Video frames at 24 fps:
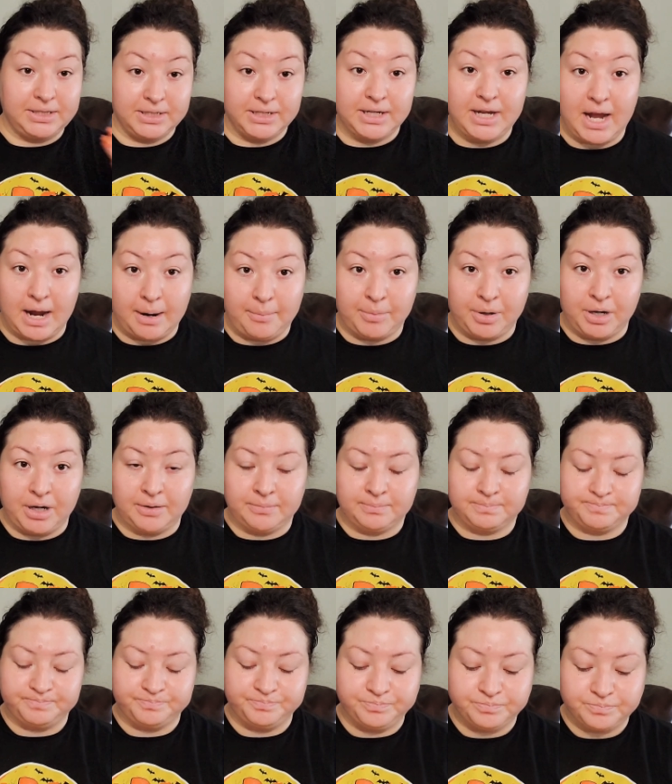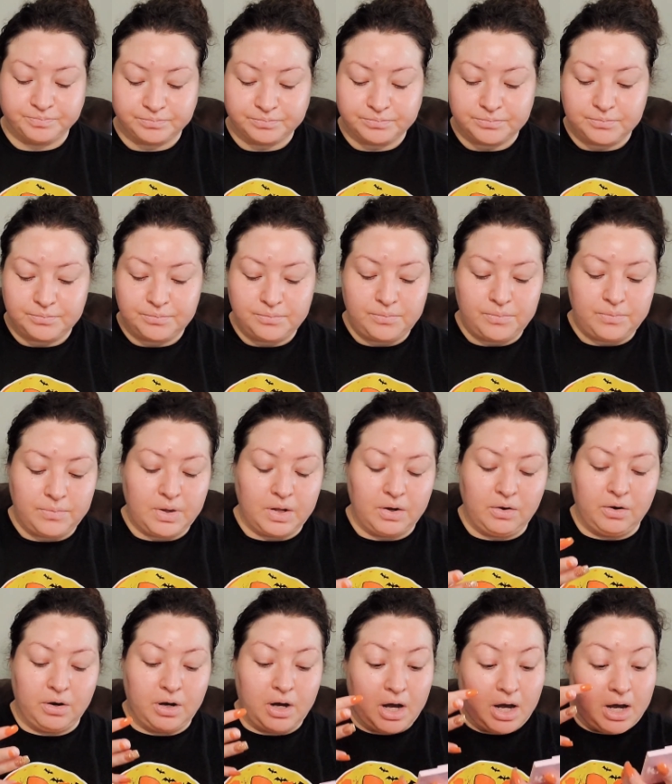the camera.
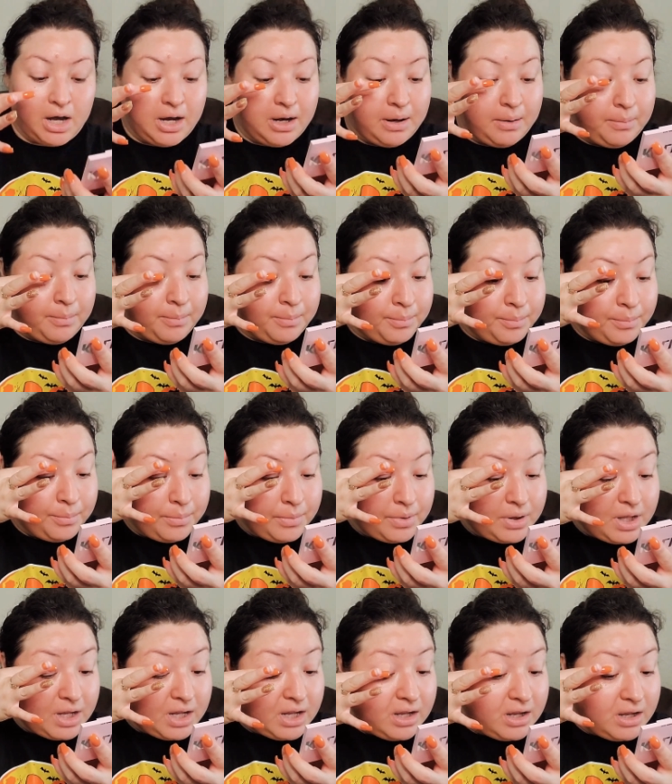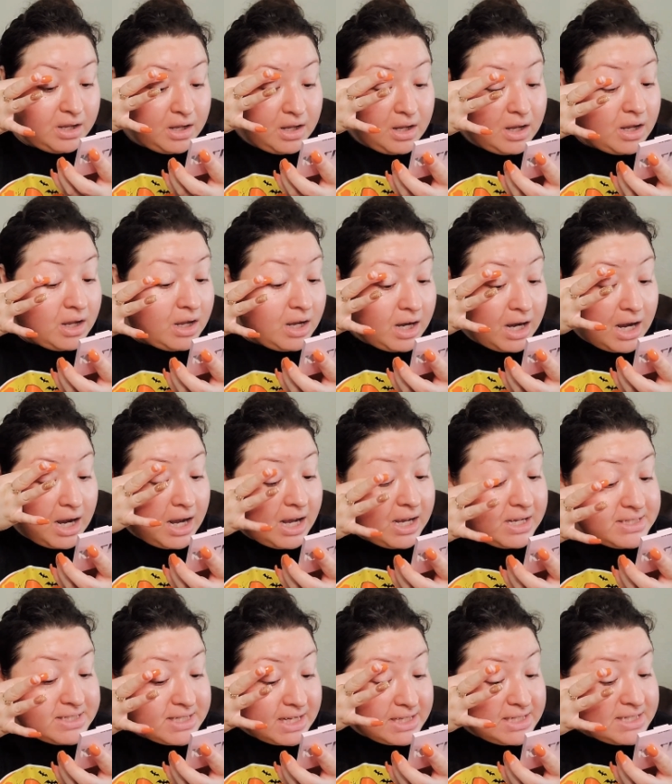Um
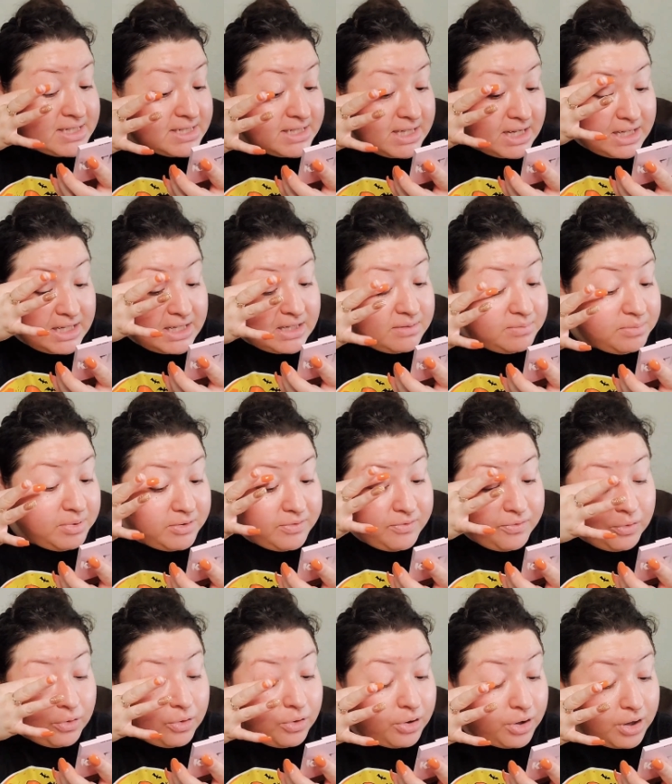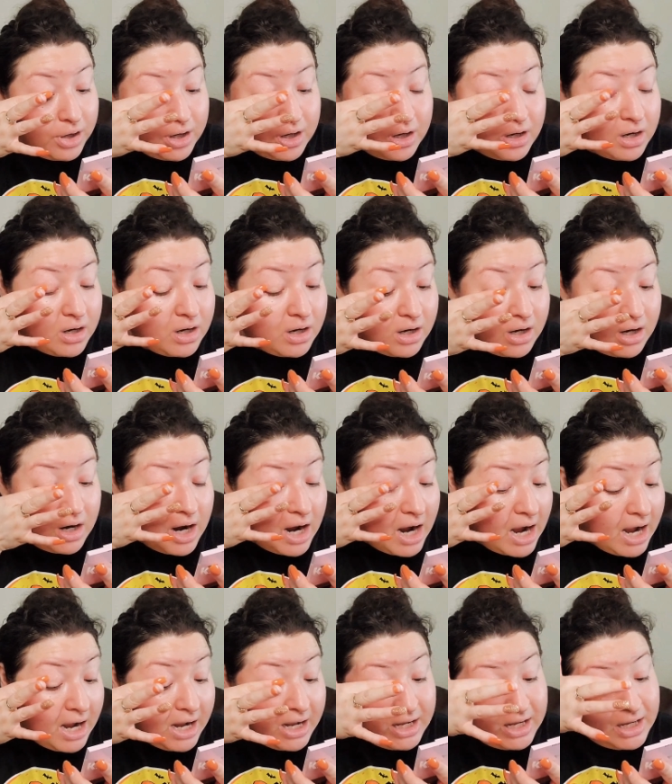as I stated before,
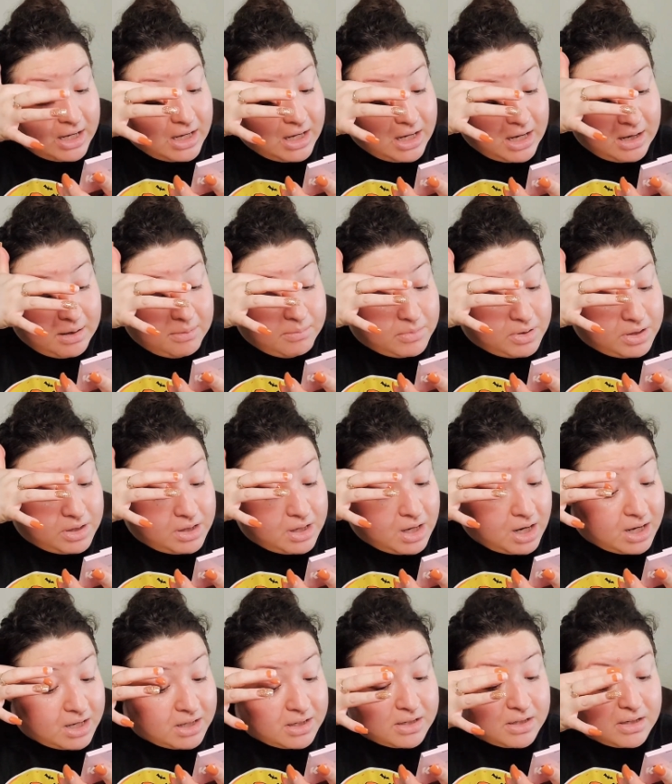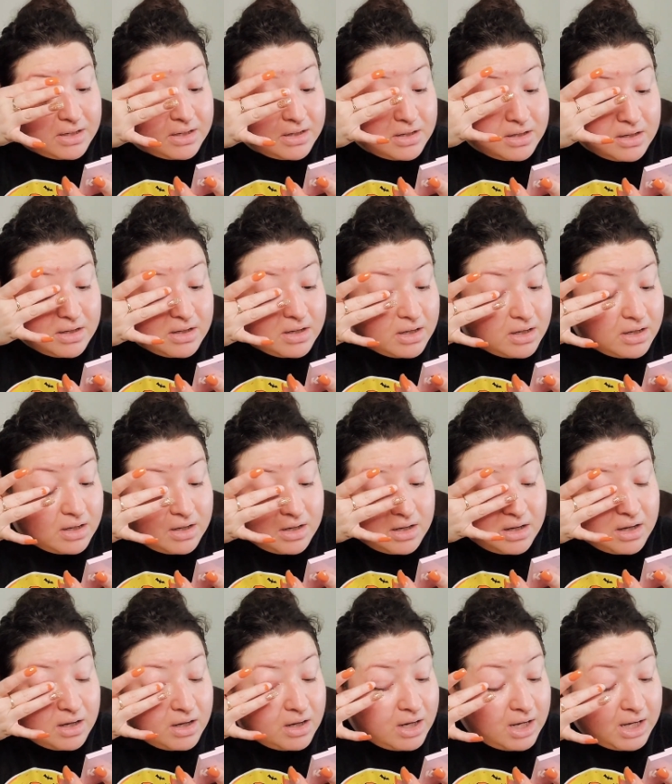I am not
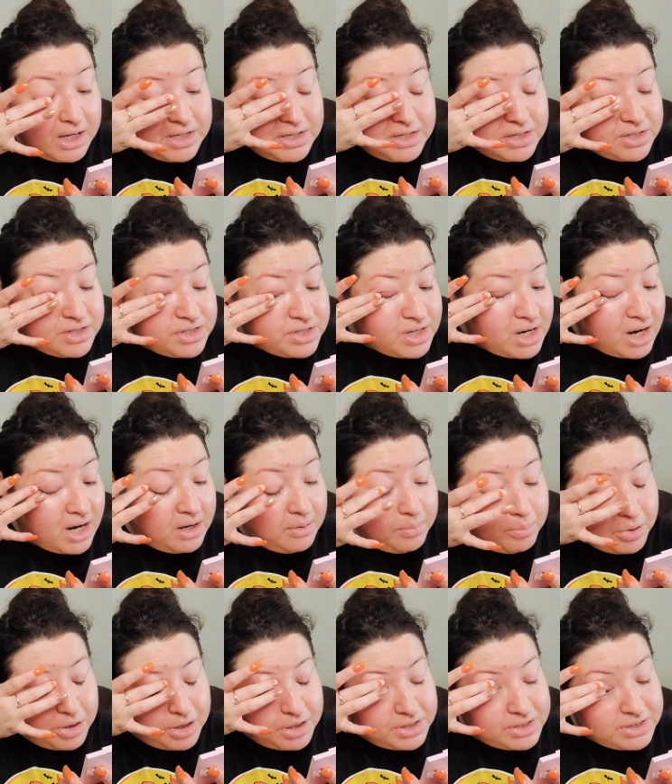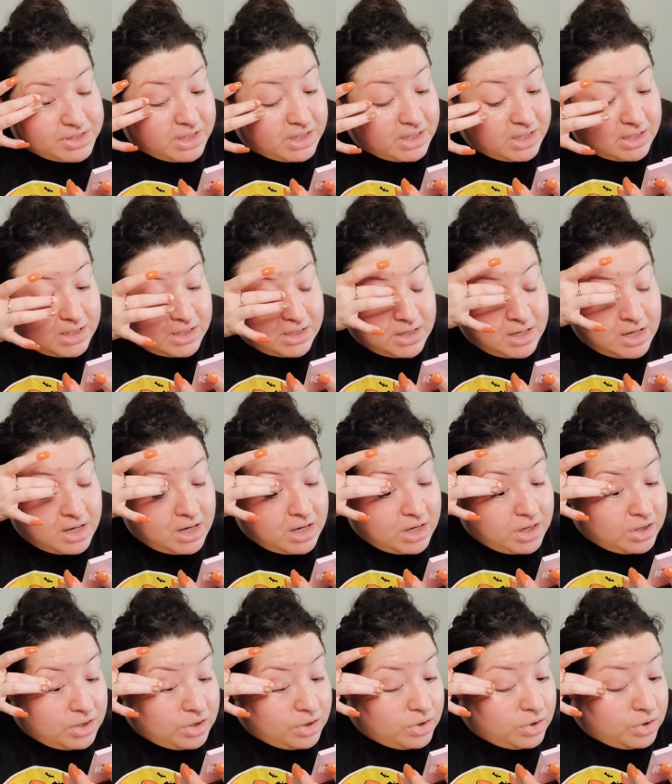a shy person,
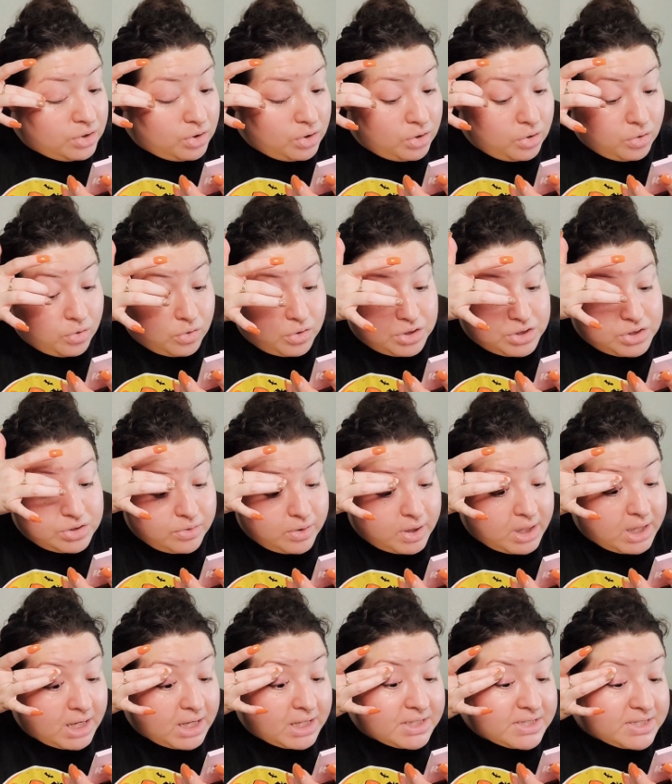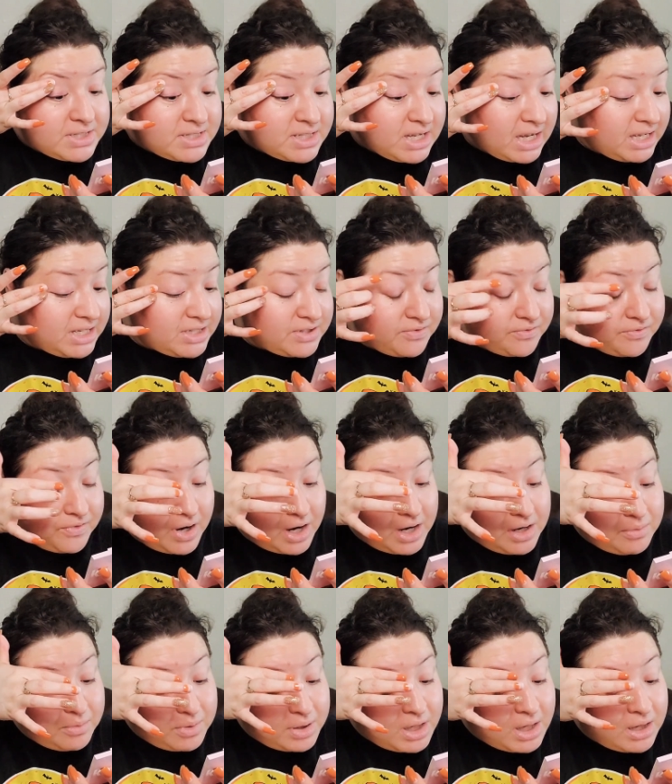nor do I get stage
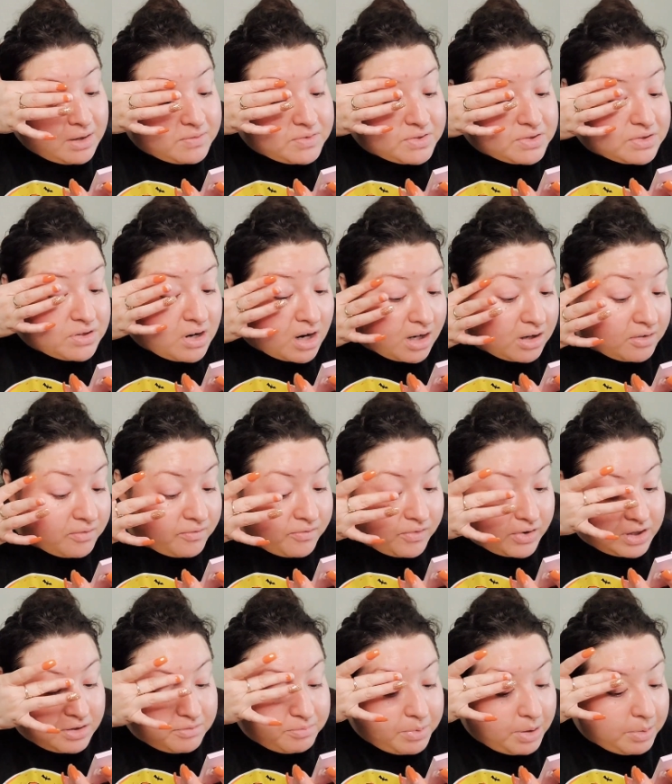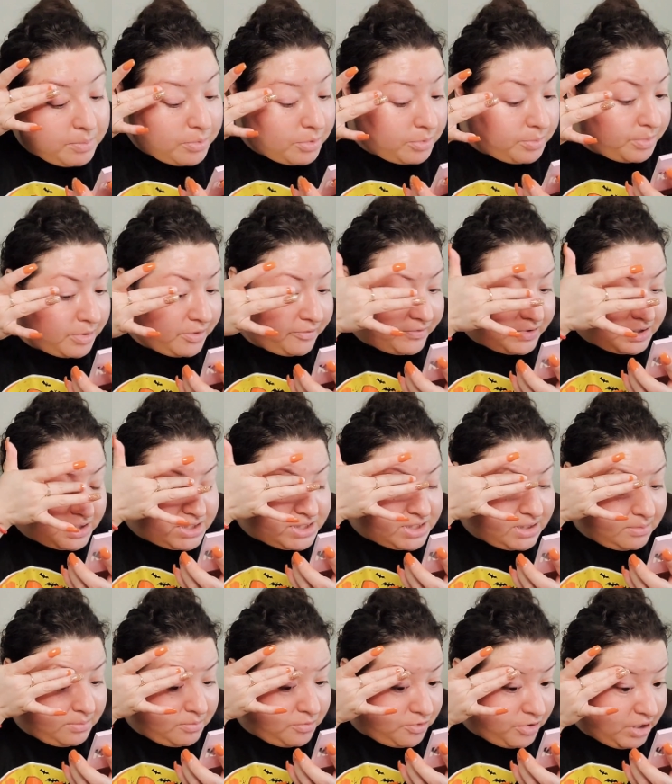fright when I have to talk in front of people. But for
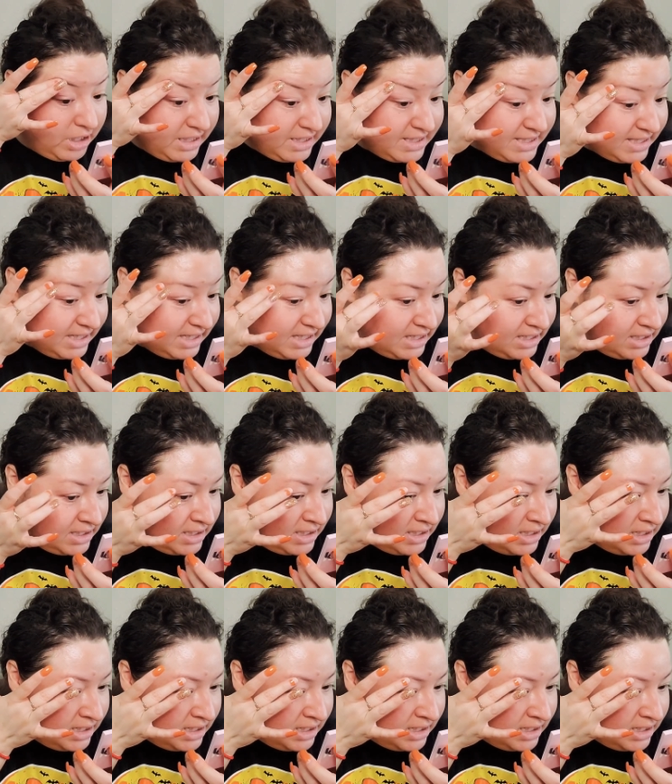some reason,